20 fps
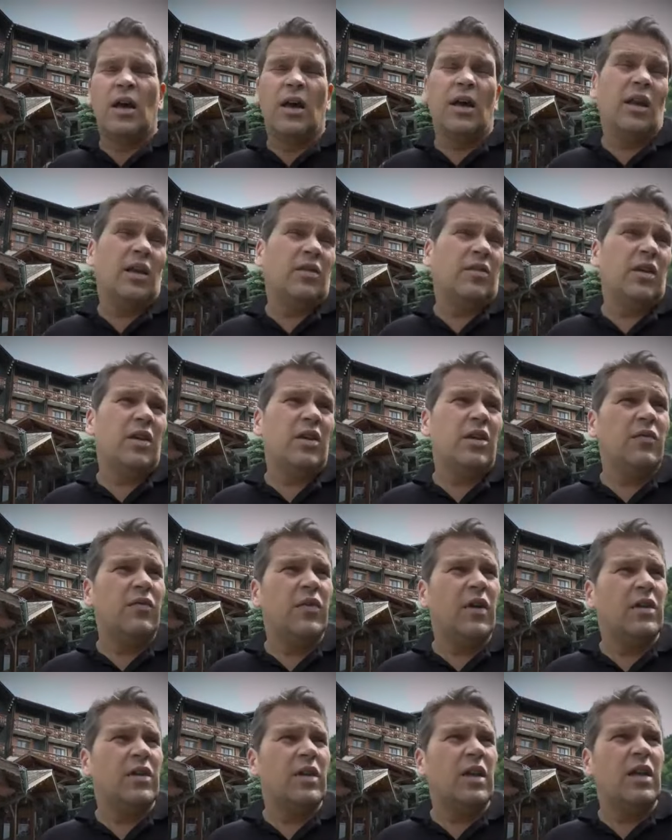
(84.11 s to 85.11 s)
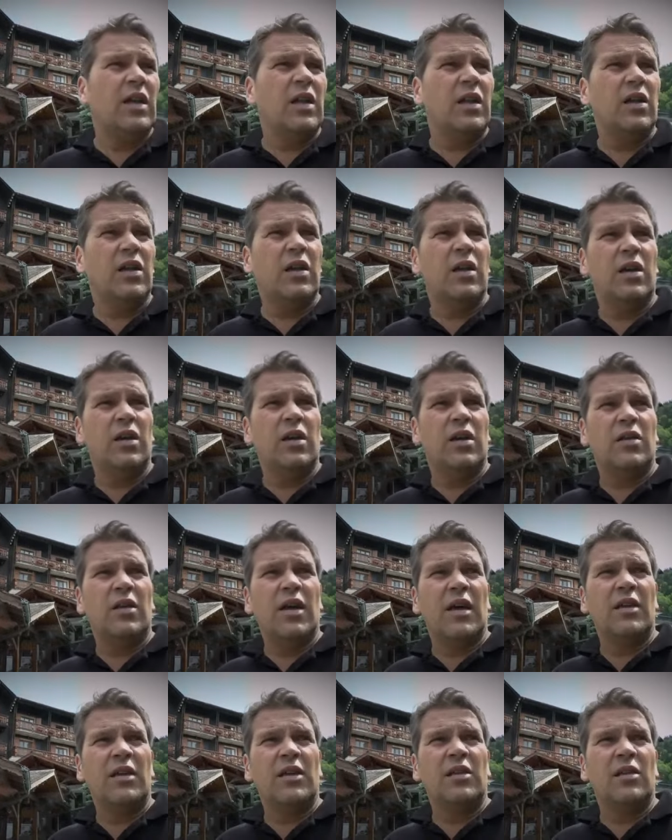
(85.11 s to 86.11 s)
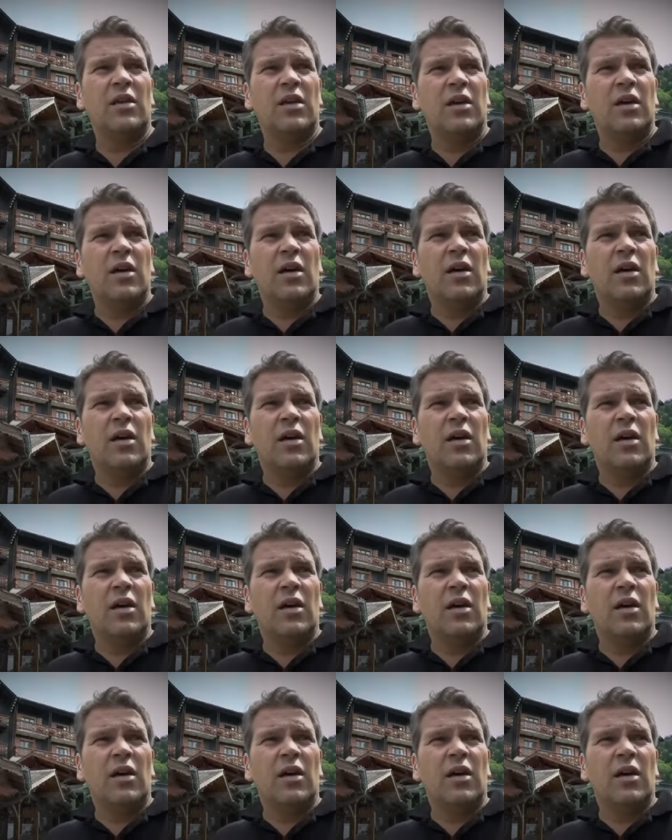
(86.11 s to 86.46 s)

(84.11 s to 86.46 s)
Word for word: And I think if Daniel uh, Daniel